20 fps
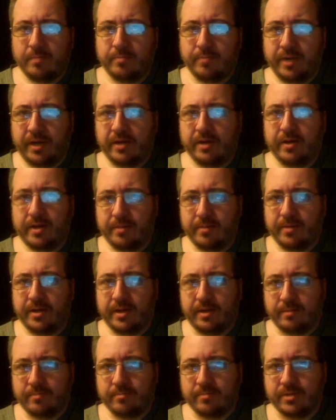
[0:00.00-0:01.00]
Peanut
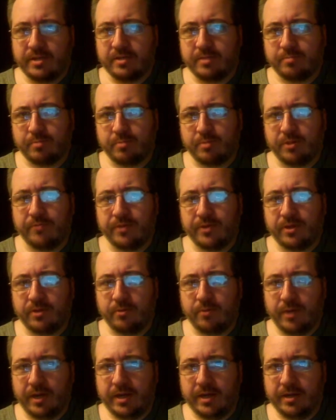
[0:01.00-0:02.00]
M&M's is perfect the
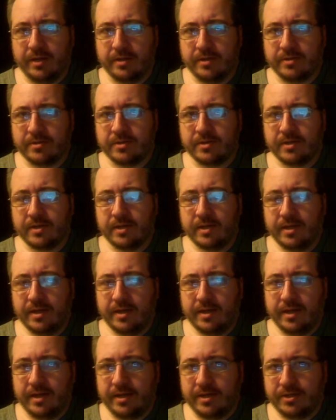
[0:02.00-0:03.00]
way it is,
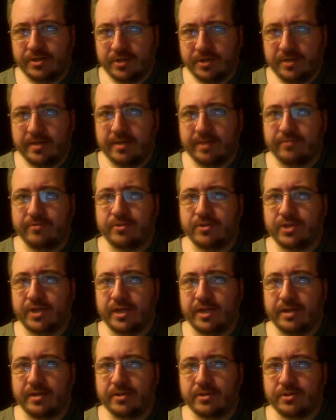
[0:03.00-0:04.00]
and it should never
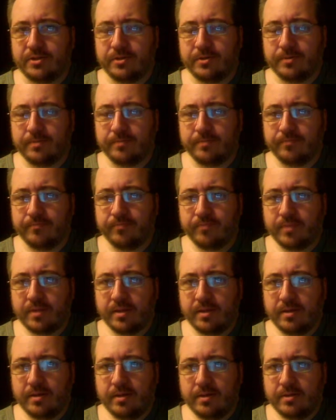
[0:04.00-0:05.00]
change.
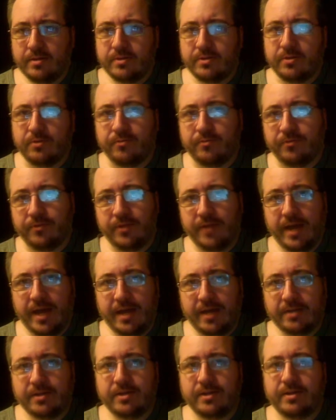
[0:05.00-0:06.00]
So for
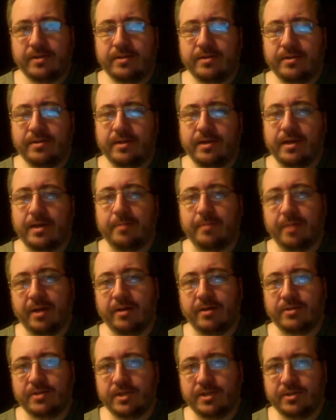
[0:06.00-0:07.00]
that, I
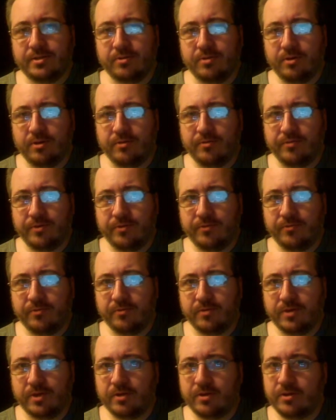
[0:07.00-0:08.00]
apologize to all of you
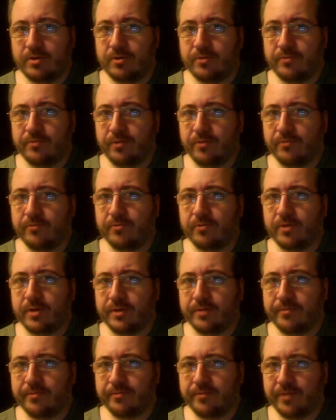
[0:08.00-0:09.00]
for telling you to vote for a
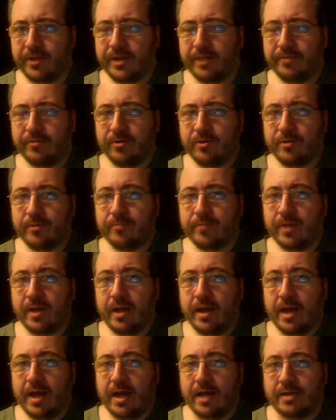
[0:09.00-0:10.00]
different flavor.
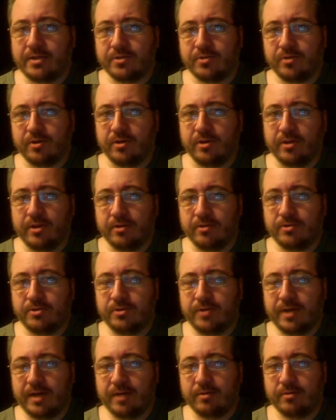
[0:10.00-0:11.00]
I strongly urge you
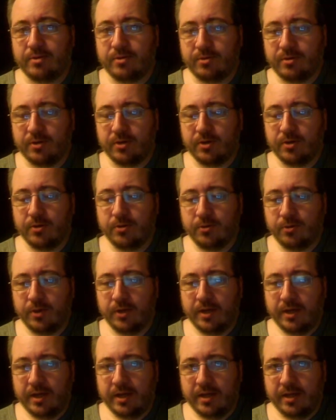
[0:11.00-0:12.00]
now to go
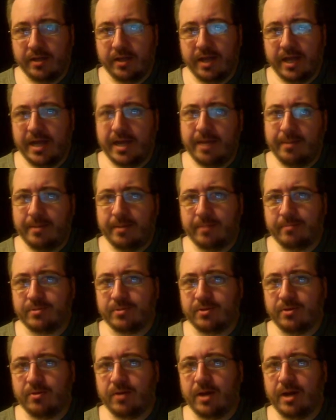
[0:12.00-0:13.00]
let M&M's
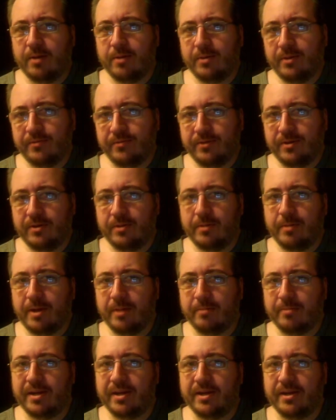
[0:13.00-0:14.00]
know how we feel
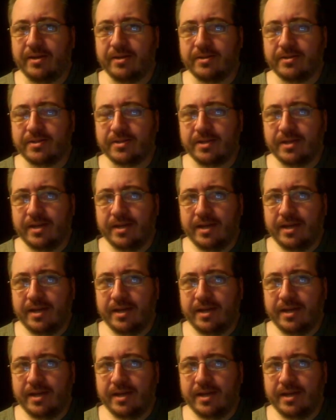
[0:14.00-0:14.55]
about peanuts